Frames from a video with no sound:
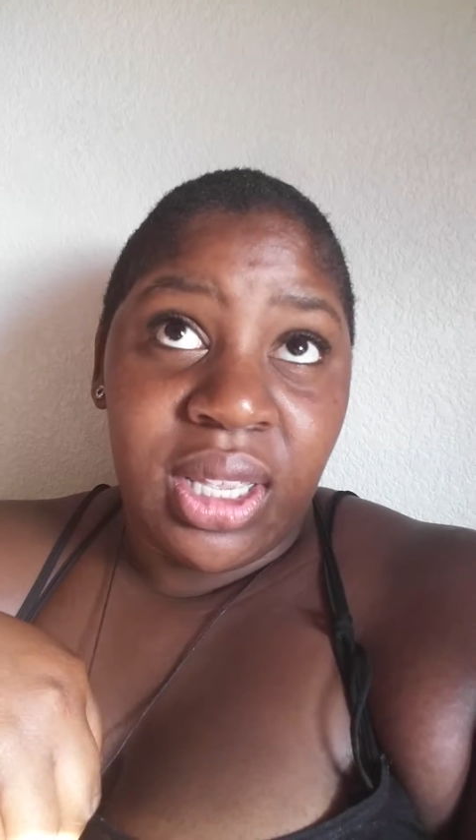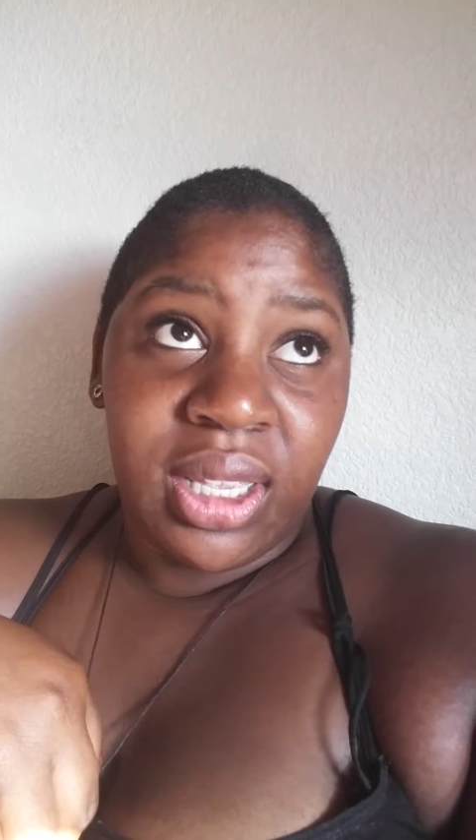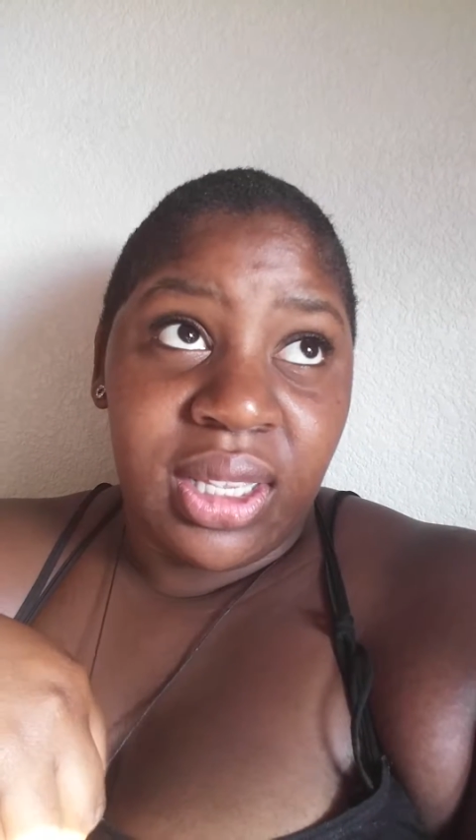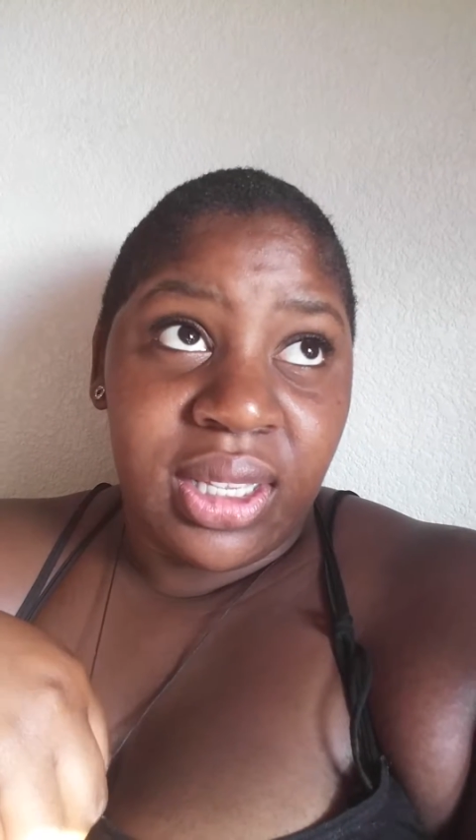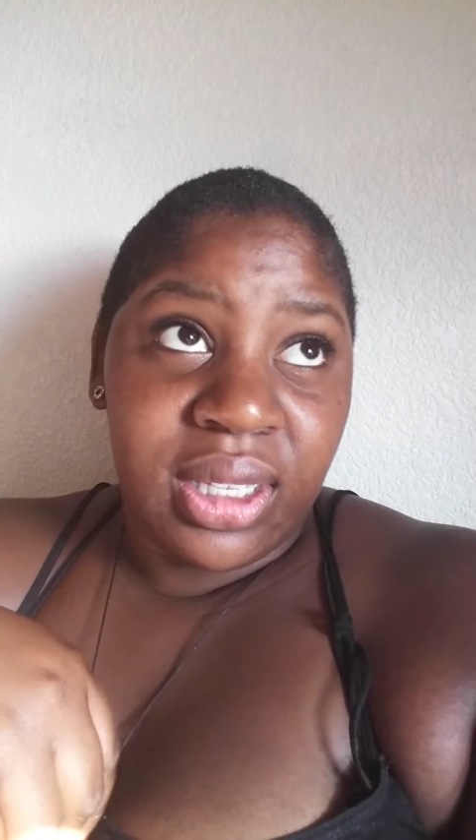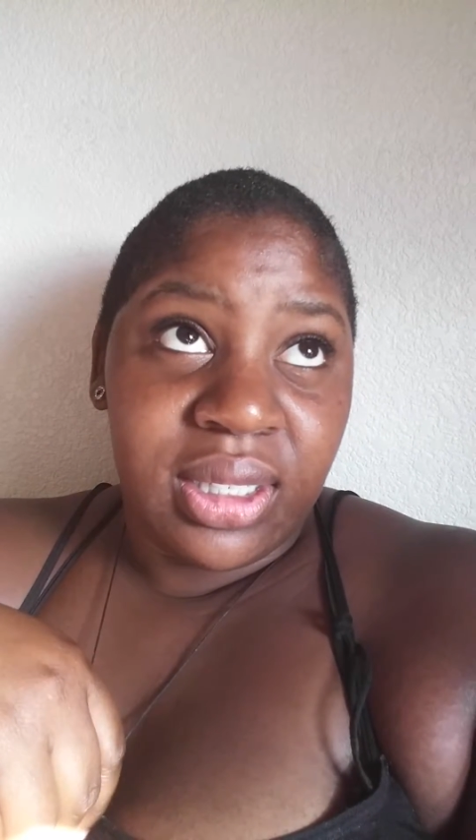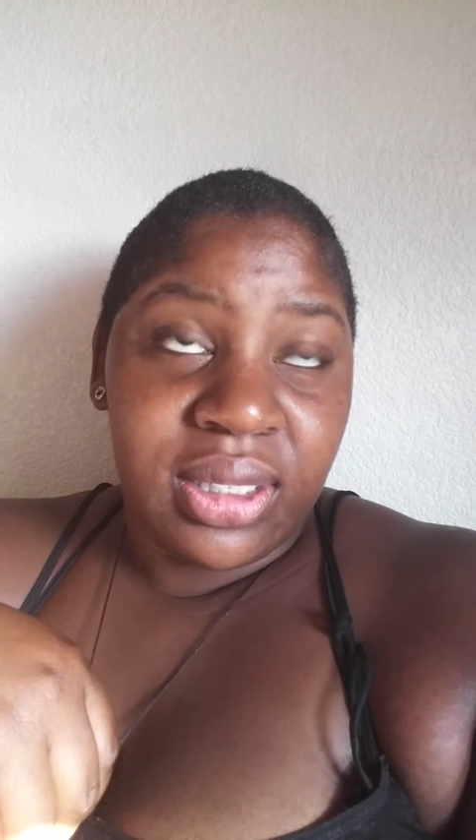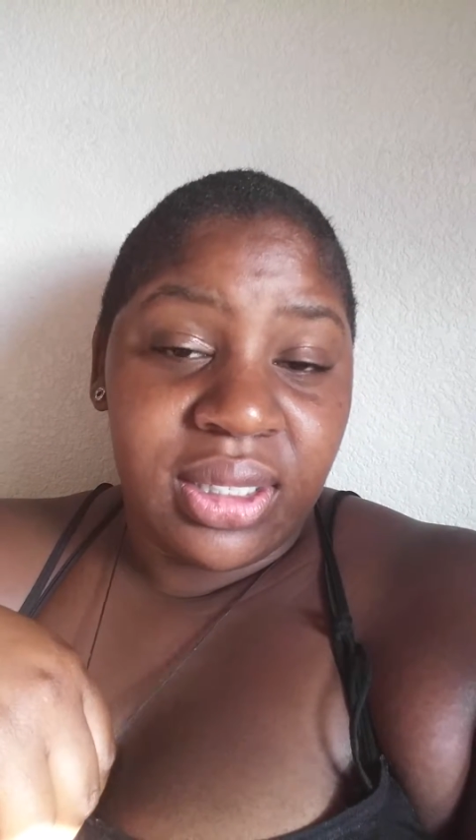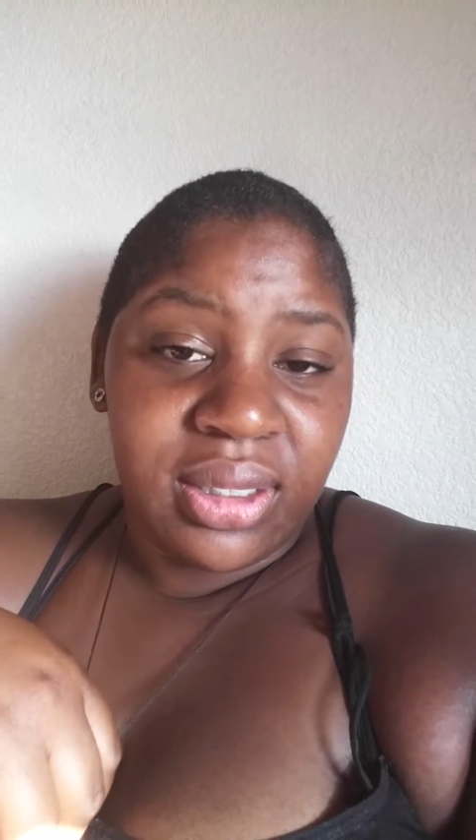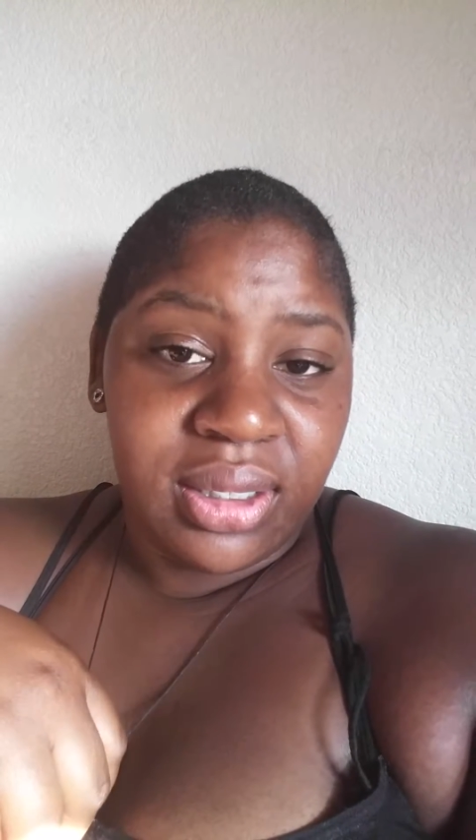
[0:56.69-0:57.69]

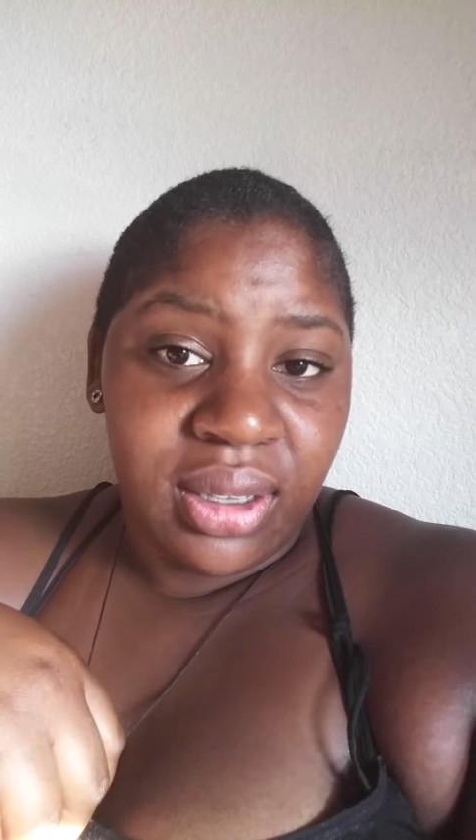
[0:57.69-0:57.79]
and